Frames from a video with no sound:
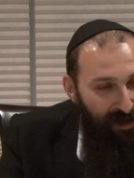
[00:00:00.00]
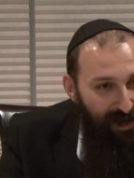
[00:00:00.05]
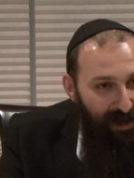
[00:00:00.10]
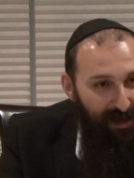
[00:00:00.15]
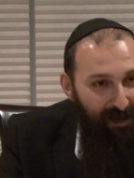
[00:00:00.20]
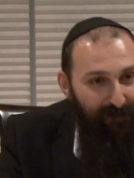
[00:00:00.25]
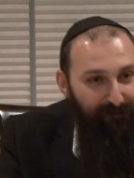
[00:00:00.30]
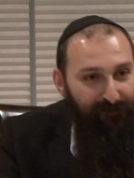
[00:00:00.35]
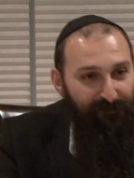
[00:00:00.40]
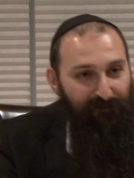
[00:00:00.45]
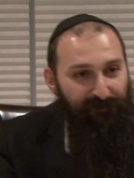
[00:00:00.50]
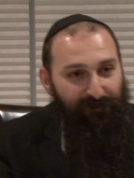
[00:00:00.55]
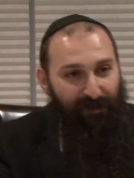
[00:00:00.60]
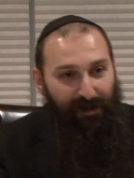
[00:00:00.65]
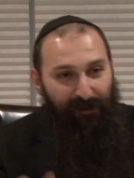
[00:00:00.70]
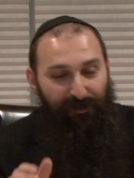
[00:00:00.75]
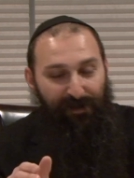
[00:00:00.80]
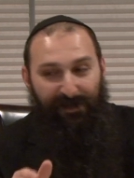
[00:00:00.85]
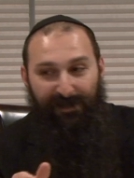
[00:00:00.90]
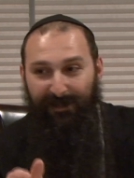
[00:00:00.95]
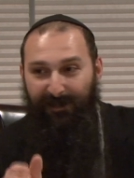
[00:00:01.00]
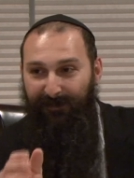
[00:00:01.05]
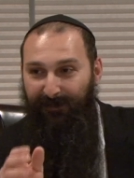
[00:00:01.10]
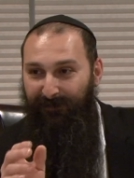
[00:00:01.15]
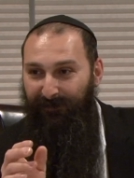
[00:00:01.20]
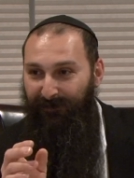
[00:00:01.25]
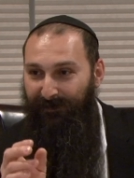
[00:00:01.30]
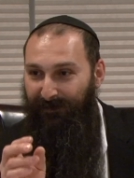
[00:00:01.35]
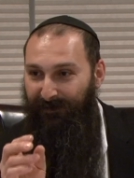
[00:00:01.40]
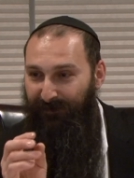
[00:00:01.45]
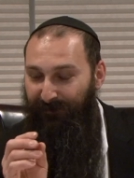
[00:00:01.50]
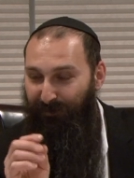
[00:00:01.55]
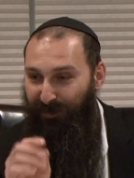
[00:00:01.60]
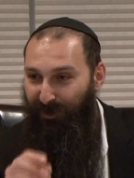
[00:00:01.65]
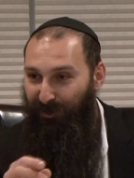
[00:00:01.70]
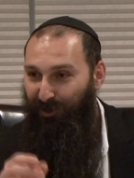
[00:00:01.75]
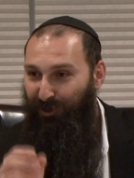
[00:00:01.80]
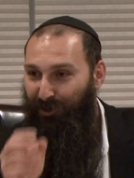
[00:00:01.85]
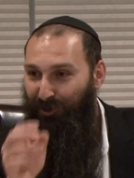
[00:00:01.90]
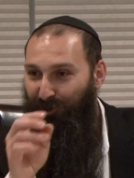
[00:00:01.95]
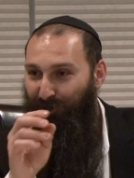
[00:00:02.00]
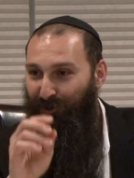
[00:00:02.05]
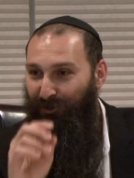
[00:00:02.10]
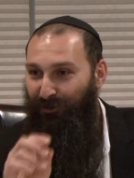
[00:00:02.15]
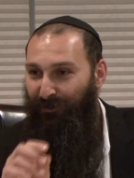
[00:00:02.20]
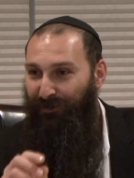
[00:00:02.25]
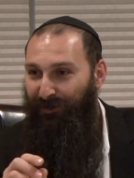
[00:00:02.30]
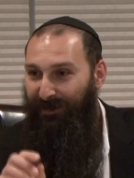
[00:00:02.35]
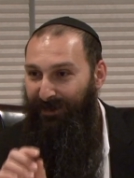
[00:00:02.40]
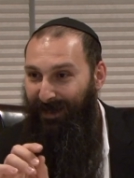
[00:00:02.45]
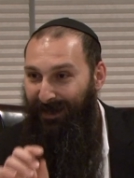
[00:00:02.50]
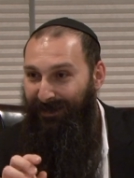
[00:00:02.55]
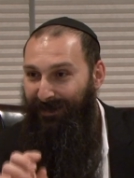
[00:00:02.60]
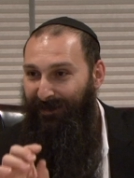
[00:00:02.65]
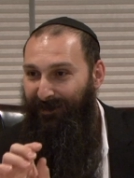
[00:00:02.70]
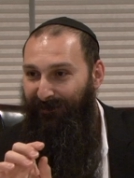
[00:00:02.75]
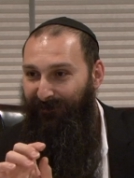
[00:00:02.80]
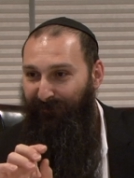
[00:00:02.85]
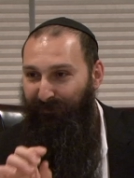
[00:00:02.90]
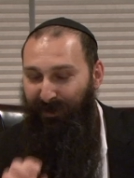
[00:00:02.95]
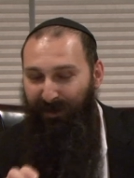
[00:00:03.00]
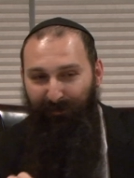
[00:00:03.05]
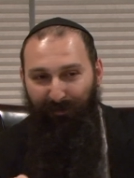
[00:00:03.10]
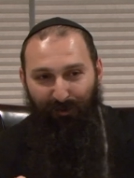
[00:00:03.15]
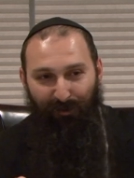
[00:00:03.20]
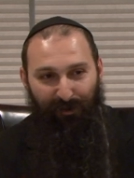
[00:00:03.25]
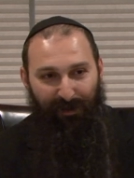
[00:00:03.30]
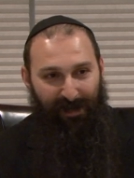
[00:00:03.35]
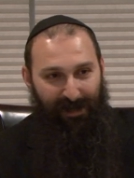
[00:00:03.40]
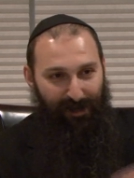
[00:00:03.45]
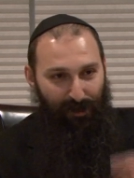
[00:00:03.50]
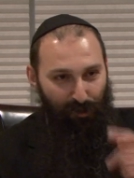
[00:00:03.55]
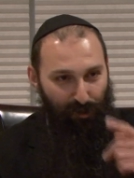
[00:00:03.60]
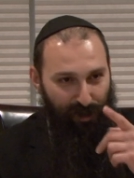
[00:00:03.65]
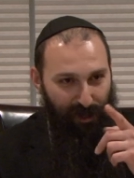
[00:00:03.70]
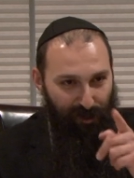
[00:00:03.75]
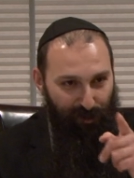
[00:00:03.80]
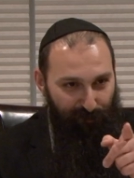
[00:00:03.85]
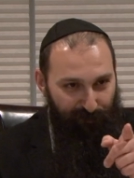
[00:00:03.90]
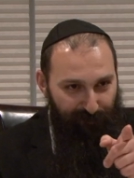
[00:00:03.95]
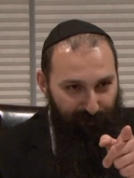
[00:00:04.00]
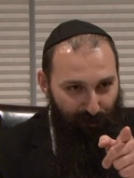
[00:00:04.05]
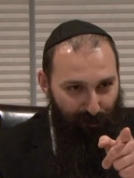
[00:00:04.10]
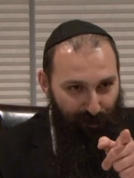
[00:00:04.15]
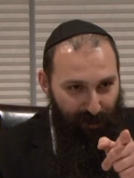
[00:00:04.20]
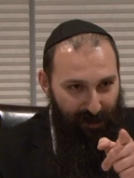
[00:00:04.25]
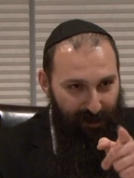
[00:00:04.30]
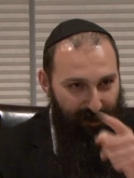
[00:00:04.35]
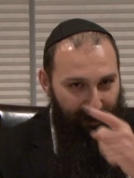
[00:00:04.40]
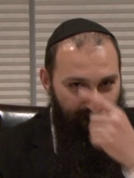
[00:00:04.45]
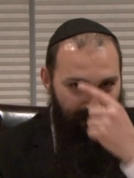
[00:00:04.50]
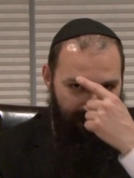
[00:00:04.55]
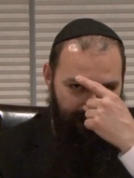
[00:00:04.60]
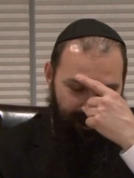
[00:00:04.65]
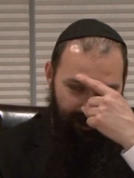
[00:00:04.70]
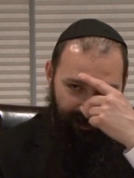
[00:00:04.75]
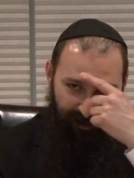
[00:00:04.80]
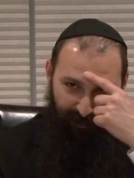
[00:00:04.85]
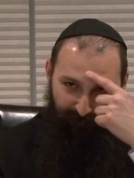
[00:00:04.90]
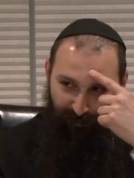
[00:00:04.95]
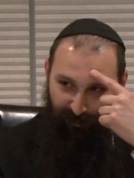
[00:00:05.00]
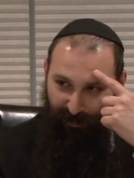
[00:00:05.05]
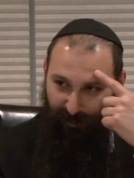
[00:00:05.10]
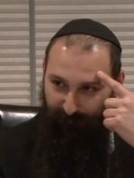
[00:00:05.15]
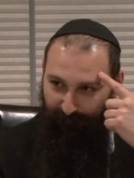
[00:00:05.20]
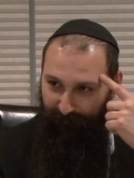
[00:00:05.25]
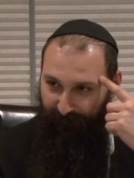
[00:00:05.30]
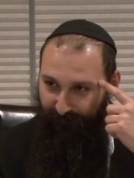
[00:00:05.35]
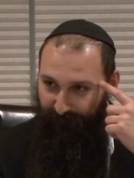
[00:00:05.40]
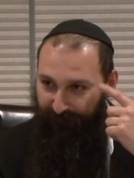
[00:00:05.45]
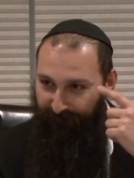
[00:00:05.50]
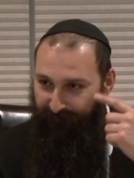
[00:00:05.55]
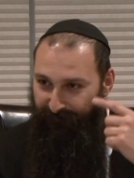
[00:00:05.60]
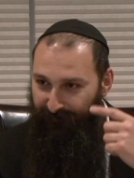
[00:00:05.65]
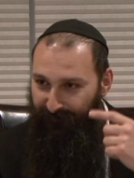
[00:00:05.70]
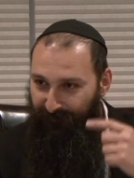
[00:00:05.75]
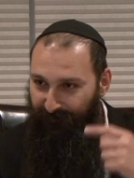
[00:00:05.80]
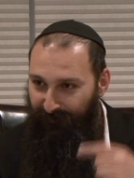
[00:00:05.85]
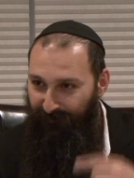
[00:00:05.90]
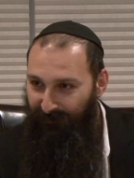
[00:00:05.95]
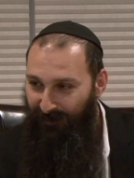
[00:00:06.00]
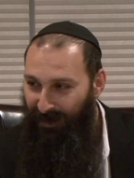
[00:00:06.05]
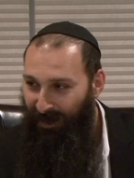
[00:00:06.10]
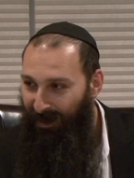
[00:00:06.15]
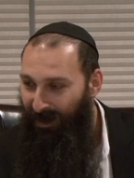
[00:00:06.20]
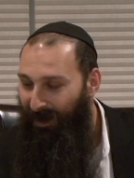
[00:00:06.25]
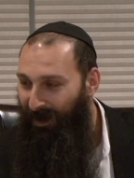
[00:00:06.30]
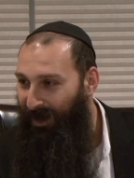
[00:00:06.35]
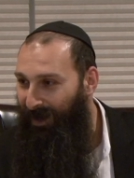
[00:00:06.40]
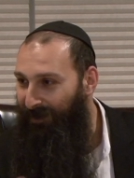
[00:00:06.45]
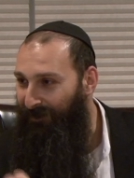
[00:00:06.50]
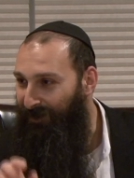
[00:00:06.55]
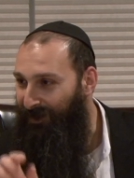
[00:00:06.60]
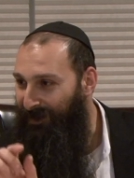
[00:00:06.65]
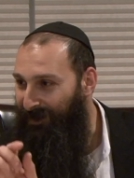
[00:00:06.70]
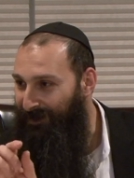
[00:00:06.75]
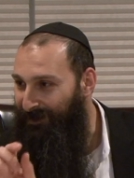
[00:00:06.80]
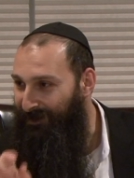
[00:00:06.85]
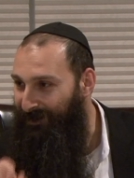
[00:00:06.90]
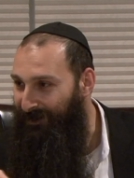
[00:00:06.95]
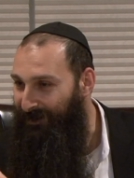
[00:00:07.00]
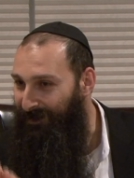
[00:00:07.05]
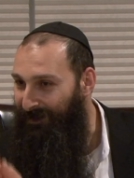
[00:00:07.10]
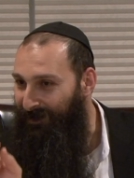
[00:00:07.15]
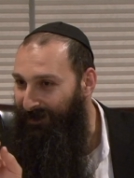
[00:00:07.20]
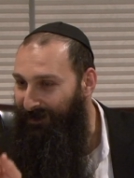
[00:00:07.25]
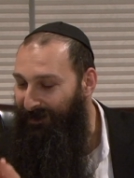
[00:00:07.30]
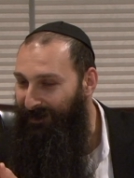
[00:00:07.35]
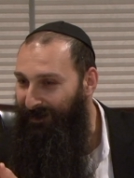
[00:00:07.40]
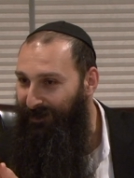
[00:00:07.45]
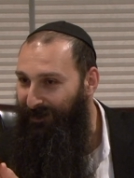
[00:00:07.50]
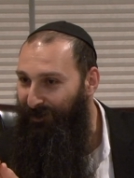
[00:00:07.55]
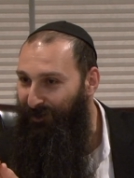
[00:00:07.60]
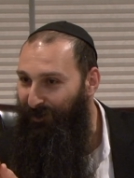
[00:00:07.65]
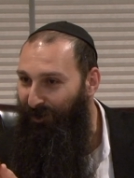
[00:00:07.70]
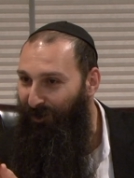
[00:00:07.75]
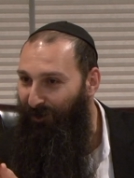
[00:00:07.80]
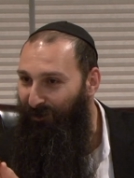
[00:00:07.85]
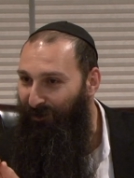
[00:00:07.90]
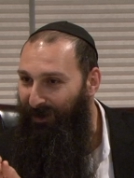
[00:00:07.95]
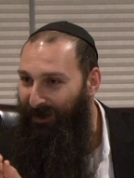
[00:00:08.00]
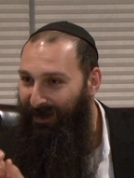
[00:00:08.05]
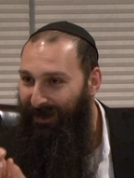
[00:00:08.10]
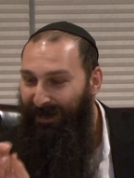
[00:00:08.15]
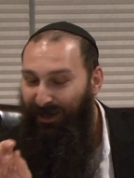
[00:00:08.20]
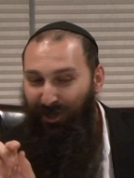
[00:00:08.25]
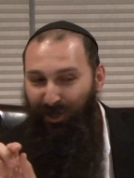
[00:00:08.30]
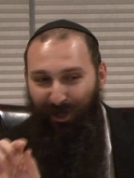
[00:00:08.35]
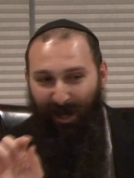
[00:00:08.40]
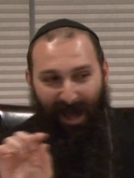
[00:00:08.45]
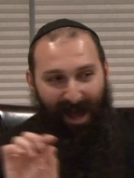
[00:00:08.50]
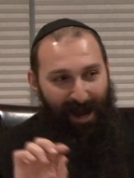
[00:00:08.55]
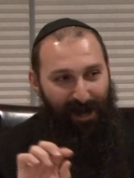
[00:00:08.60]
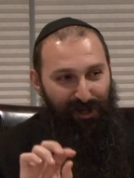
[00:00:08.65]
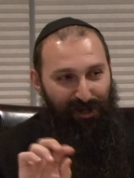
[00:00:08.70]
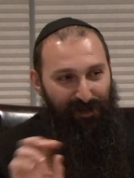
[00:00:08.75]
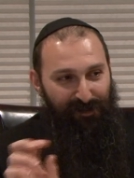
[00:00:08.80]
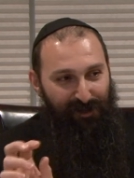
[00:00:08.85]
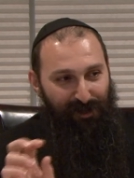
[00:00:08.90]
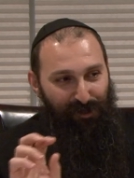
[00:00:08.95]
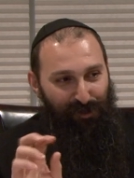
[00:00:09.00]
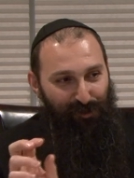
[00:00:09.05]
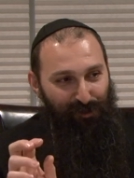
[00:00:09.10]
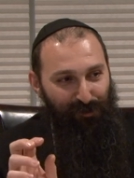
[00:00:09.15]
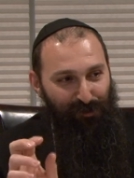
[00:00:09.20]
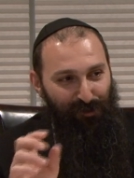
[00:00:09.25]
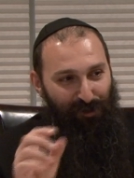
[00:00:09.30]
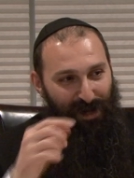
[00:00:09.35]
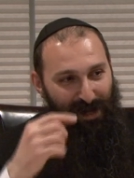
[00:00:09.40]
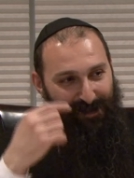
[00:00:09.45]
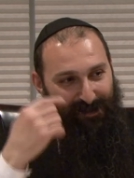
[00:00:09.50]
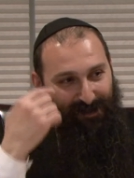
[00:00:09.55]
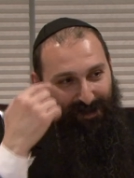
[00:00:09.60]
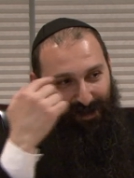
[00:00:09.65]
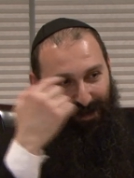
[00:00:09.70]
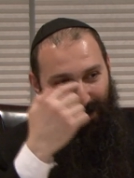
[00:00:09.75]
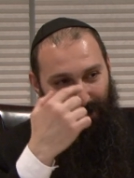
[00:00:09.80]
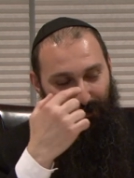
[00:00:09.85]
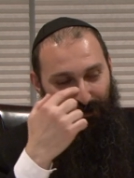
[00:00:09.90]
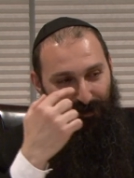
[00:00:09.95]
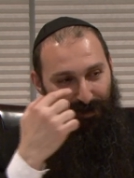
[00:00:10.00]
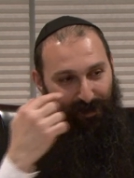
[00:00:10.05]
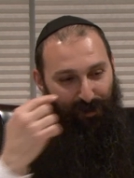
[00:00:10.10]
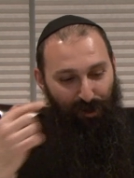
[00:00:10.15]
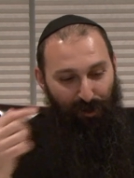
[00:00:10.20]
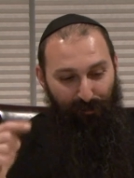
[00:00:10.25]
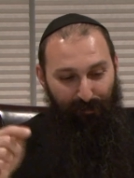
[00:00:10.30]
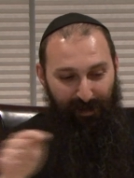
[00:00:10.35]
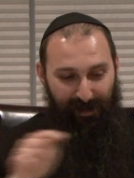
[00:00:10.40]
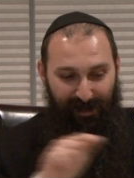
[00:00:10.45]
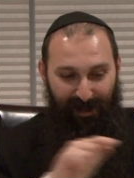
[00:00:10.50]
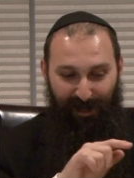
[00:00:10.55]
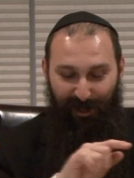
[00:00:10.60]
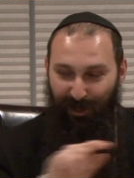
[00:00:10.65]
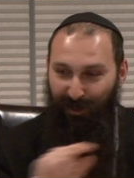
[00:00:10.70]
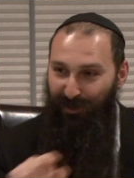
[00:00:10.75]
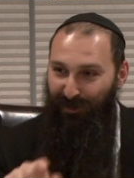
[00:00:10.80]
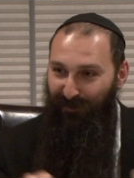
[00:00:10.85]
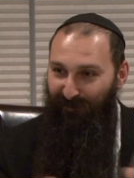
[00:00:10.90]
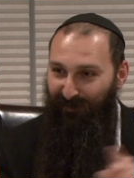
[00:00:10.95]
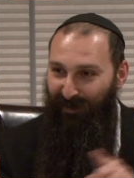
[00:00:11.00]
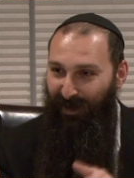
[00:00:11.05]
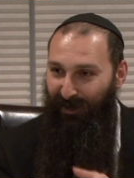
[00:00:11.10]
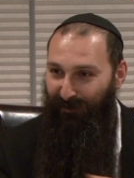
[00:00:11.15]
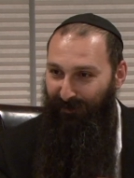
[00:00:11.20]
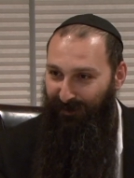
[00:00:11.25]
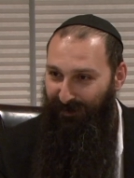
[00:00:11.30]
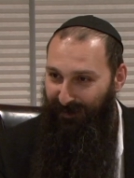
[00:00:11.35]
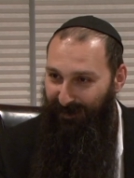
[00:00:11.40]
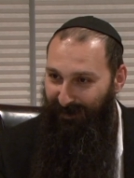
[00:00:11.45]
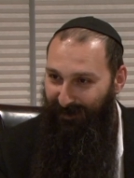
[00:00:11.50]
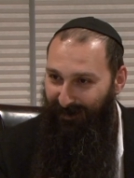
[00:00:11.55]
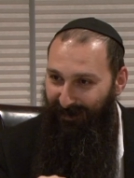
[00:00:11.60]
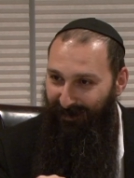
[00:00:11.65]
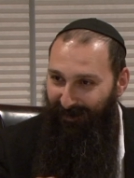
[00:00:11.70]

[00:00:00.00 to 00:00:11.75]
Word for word: And very spiritual, sensitive people can look at your forehead and they see everything. And they can see, you know, each action that you do has a letter and combinations of letters.